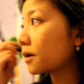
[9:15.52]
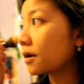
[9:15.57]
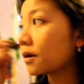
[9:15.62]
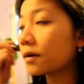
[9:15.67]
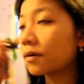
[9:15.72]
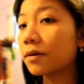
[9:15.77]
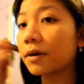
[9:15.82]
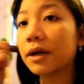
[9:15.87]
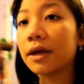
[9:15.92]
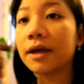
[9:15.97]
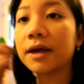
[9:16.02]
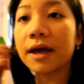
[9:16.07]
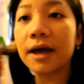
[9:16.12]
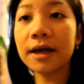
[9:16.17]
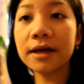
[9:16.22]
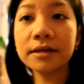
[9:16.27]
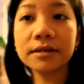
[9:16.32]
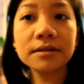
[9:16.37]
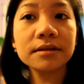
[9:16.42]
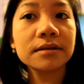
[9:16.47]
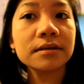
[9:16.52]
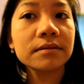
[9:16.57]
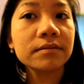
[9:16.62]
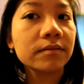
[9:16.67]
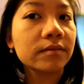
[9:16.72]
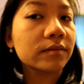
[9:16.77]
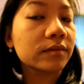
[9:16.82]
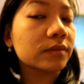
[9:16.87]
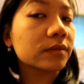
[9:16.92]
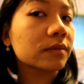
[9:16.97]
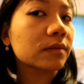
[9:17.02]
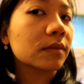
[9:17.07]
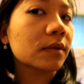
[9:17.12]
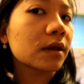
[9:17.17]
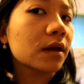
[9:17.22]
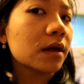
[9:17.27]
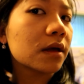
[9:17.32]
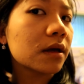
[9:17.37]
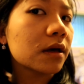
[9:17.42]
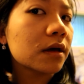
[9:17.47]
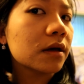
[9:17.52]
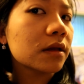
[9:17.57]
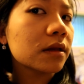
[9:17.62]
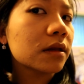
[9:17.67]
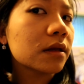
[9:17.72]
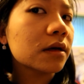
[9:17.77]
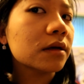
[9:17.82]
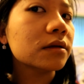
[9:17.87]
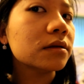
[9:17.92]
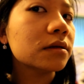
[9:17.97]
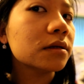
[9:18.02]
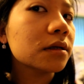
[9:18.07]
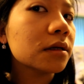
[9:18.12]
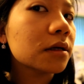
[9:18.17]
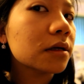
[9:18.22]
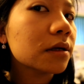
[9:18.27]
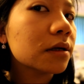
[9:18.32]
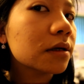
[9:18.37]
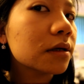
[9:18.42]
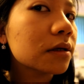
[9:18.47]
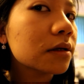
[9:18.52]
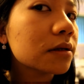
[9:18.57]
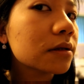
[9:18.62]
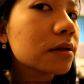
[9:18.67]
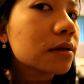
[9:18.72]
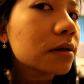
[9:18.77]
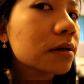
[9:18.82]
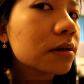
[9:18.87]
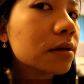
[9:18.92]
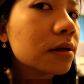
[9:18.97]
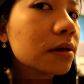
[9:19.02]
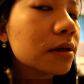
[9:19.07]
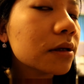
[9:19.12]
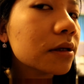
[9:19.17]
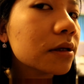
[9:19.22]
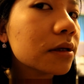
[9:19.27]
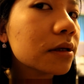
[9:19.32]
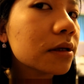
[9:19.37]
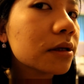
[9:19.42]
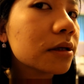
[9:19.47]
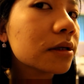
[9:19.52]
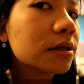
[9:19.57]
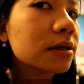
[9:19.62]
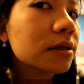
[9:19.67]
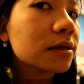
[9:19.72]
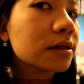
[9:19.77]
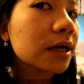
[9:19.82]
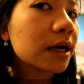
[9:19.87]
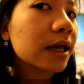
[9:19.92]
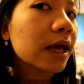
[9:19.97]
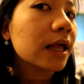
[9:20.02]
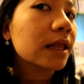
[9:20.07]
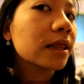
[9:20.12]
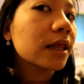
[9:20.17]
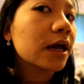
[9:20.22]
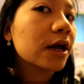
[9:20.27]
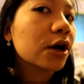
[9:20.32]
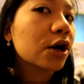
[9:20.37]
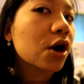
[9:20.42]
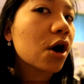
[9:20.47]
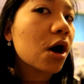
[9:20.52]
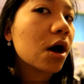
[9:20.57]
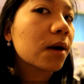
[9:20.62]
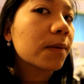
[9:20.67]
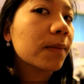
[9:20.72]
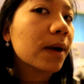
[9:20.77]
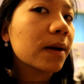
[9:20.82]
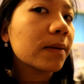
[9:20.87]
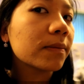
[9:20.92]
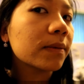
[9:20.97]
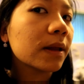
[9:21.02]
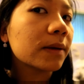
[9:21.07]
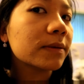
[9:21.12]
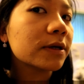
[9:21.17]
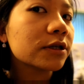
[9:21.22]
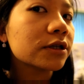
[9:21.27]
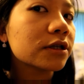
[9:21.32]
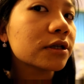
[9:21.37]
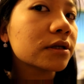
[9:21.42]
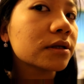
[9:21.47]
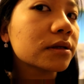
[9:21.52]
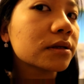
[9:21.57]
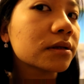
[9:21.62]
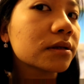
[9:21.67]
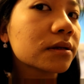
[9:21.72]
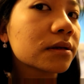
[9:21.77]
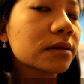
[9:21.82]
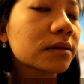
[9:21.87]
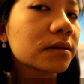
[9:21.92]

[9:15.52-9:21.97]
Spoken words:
Okay guys, this is the second layer on my blemishes.